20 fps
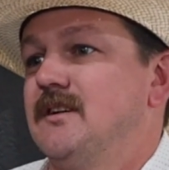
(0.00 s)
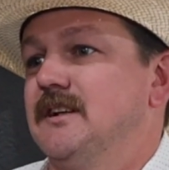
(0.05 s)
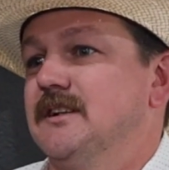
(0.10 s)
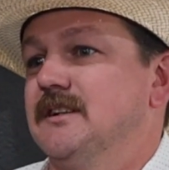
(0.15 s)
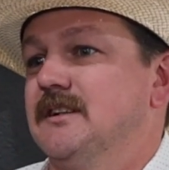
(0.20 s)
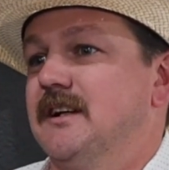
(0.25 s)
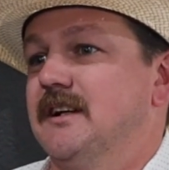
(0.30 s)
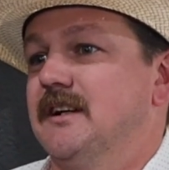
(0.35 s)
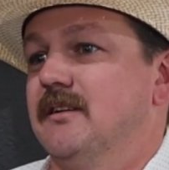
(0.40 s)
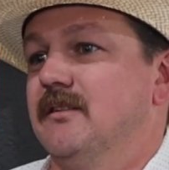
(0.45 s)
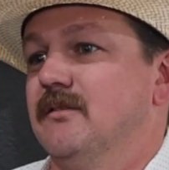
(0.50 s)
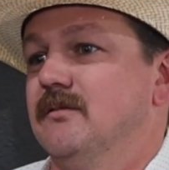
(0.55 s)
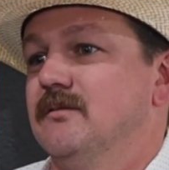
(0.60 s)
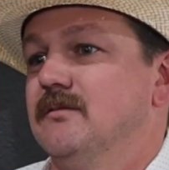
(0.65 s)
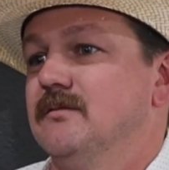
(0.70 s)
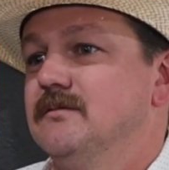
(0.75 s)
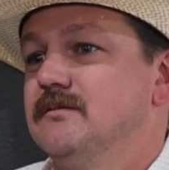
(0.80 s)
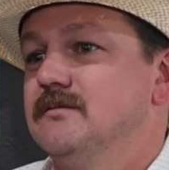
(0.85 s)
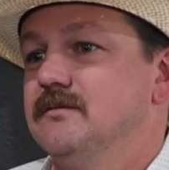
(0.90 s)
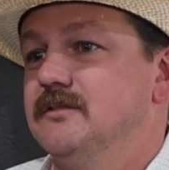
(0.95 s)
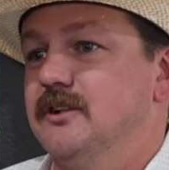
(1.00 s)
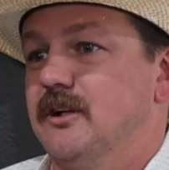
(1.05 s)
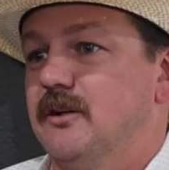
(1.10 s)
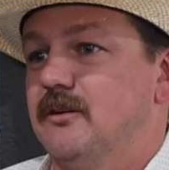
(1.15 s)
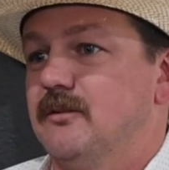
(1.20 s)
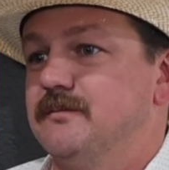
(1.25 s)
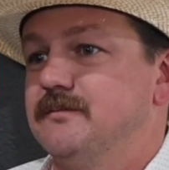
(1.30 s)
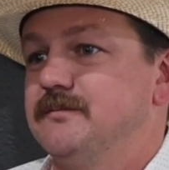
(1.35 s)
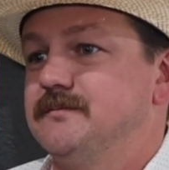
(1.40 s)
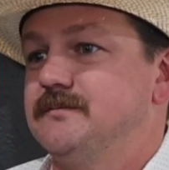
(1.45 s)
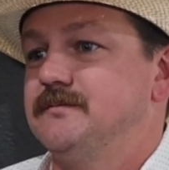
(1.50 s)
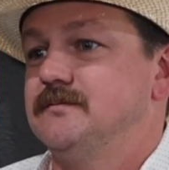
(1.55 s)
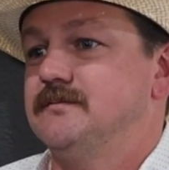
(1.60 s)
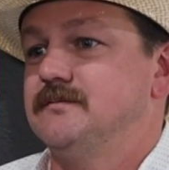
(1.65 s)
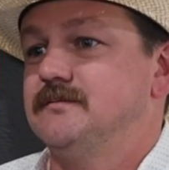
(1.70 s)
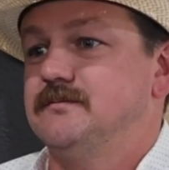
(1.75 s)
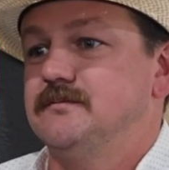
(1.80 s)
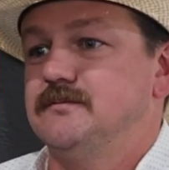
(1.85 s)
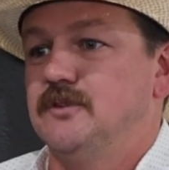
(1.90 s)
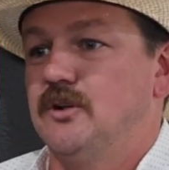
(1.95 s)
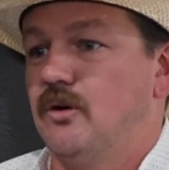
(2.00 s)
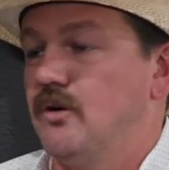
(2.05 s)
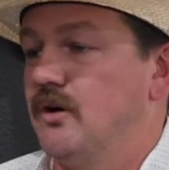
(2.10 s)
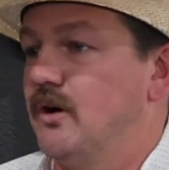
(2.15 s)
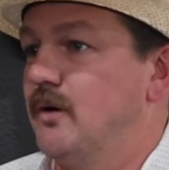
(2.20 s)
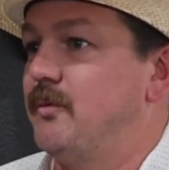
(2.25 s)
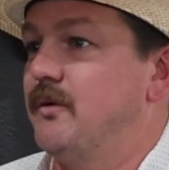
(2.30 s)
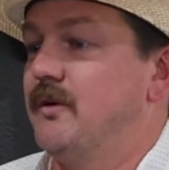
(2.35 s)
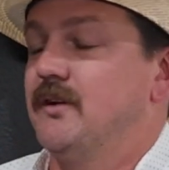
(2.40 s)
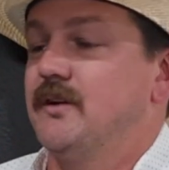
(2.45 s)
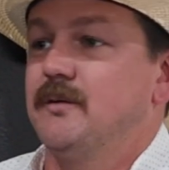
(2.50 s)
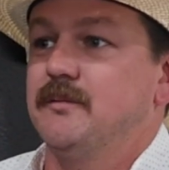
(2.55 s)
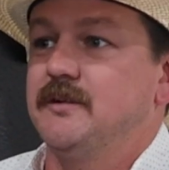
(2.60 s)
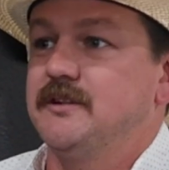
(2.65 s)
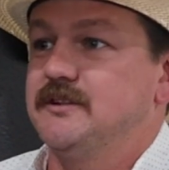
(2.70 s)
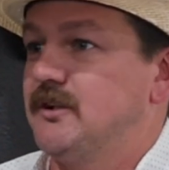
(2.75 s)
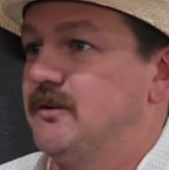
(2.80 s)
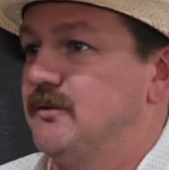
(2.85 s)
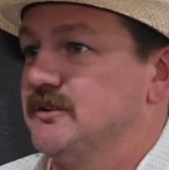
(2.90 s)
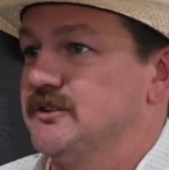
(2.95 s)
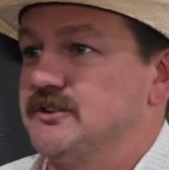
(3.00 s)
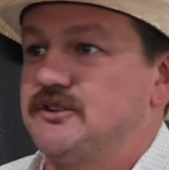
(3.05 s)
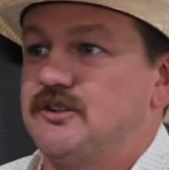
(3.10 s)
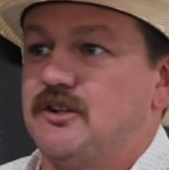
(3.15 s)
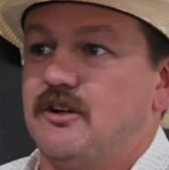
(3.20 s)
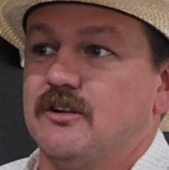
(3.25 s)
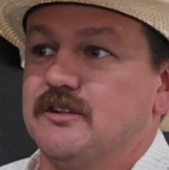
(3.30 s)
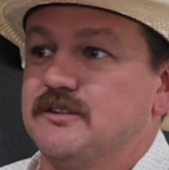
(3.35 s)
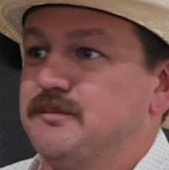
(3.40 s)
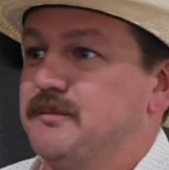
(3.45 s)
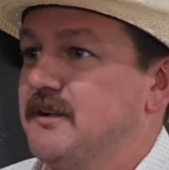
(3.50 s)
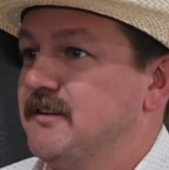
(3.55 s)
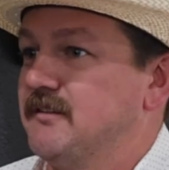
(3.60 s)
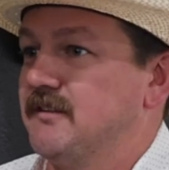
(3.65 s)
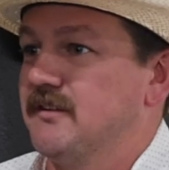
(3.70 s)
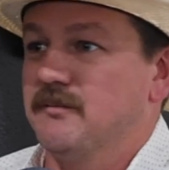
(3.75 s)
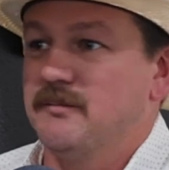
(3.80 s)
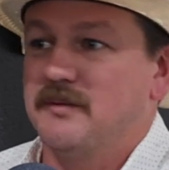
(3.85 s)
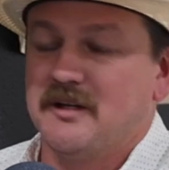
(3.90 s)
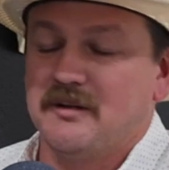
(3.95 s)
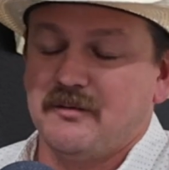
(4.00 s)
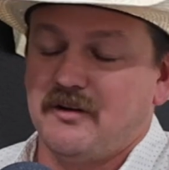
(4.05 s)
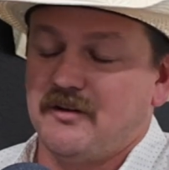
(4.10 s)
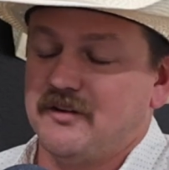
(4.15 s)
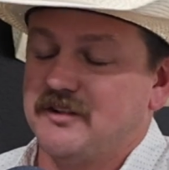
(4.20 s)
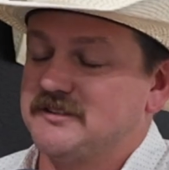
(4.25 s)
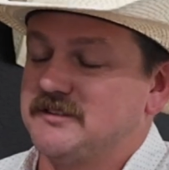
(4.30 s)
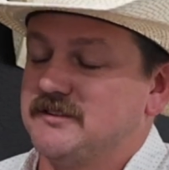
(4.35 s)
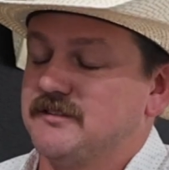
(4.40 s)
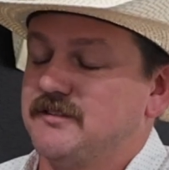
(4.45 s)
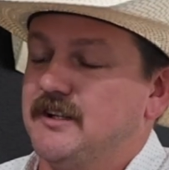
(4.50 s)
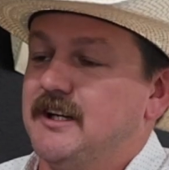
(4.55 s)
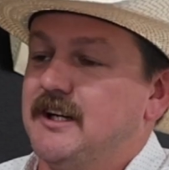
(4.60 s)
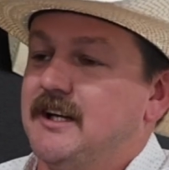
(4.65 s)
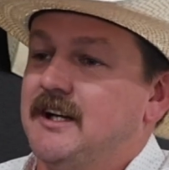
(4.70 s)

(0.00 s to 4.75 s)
then, growing up with him, he's always the strongest man I've ever met, all that stuff.